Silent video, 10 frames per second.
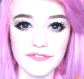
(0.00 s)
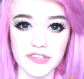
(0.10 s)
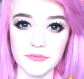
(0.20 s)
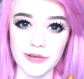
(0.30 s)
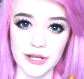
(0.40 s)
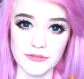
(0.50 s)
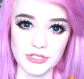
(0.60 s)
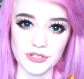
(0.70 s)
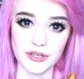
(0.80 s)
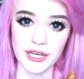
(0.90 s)
of them when I
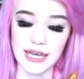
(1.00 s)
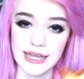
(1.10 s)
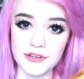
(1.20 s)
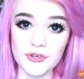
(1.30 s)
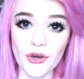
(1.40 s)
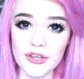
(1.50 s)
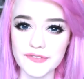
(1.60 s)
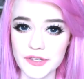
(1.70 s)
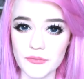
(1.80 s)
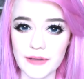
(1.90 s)
was younger, and none
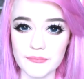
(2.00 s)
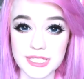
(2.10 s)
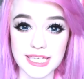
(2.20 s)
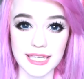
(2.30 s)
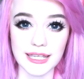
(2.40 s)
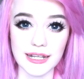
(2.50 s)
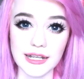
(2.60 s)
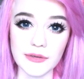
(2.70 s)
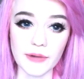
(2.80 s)
of them went particularly